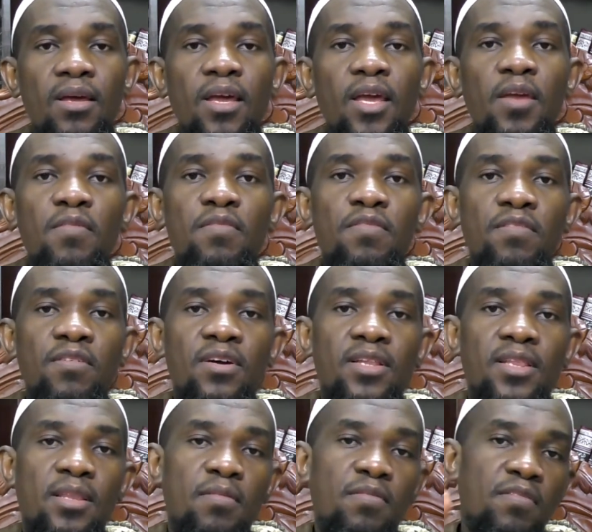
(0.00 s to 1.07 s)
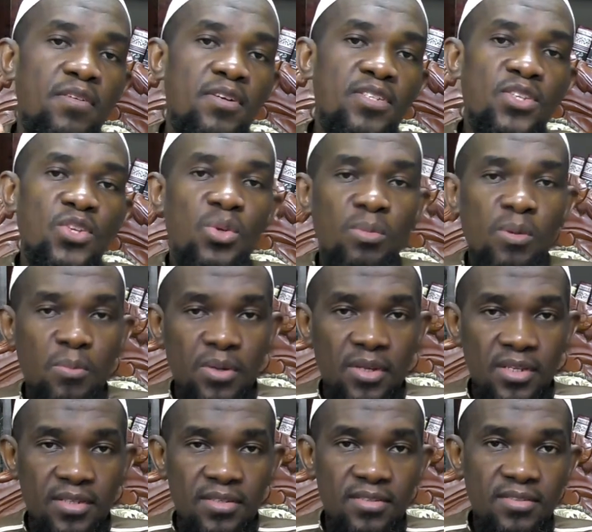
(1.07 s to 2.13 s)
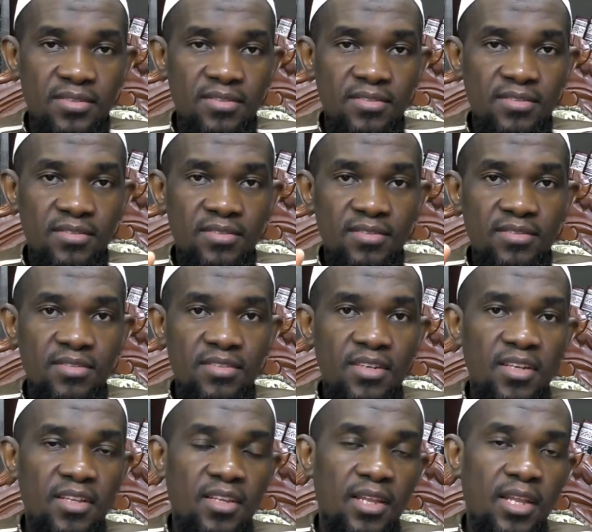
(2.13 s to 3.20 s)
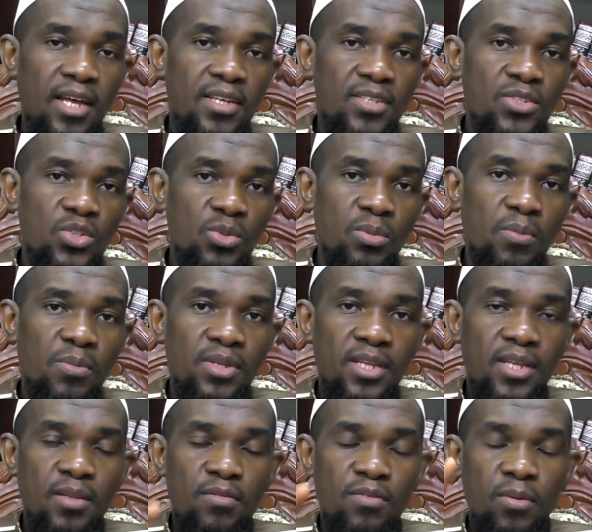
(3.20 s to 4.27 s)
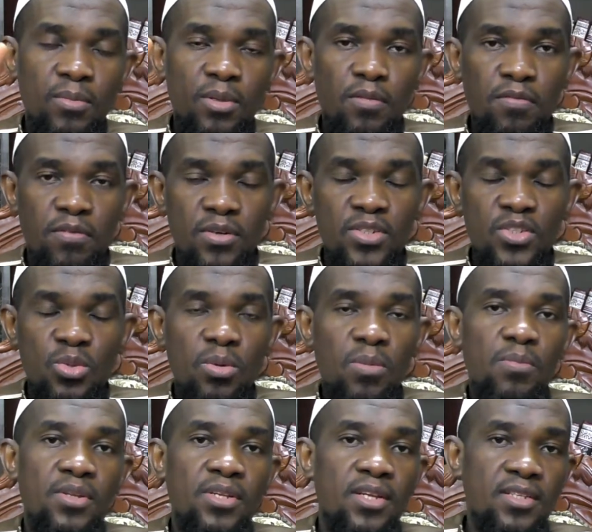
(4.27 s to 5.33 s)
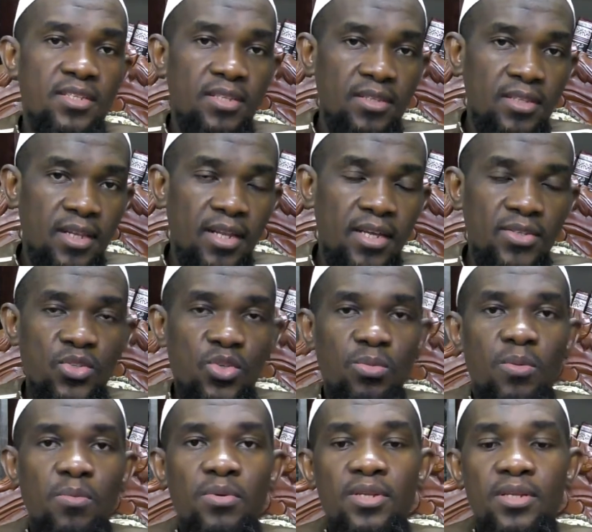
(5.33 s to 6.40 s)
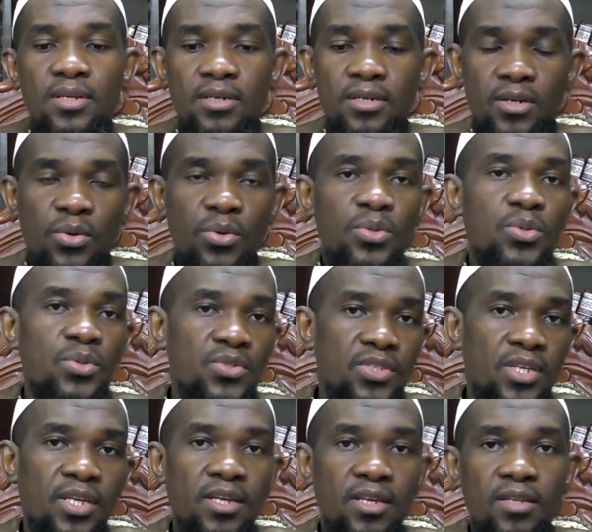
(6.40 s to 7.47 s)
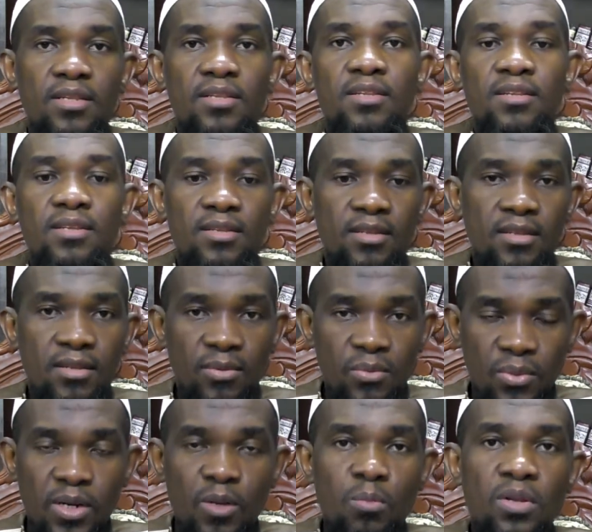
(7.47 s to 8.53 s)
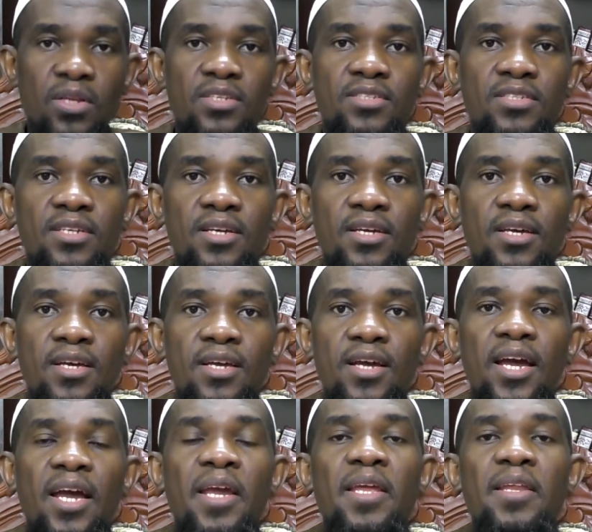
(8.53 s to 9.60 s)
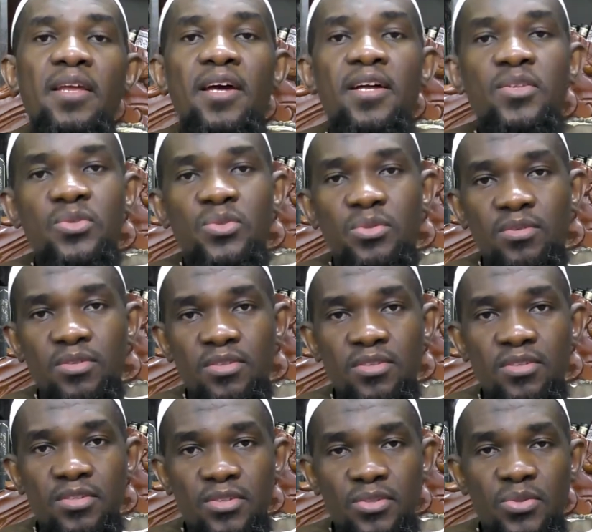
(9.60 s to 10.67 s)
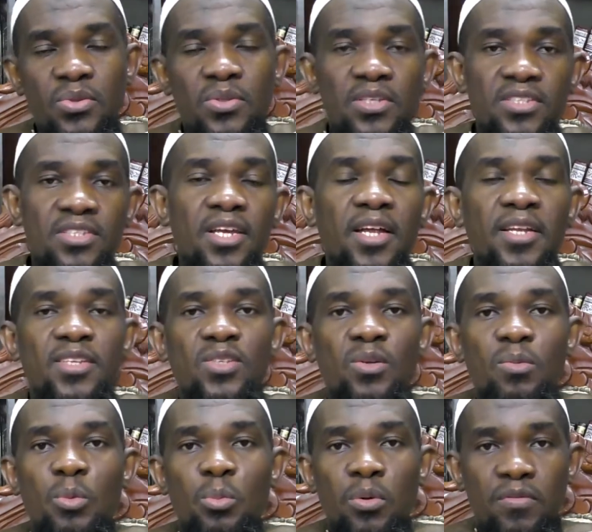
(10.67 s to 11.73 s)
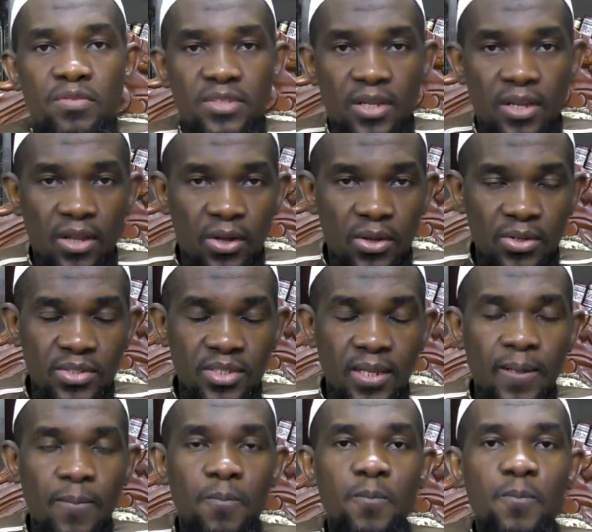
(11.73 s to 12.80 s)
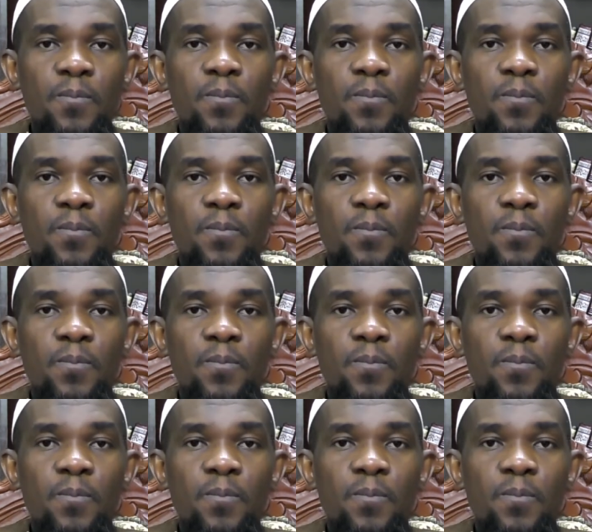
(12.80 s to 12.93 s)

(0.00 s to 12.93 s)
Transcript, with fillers: if the first human being and the last human being, and from the first human being until the last human being, are going to stay in one place. I can add to this hadith of the Prophet sallallahu